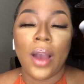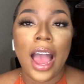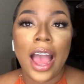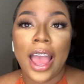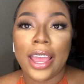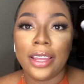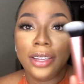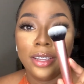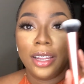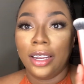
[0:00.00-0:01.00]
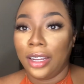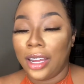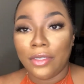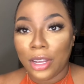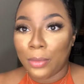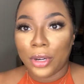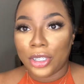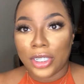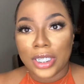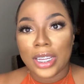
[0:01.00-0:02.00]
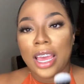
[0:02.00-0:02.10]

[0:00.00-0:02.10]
I love their brushes.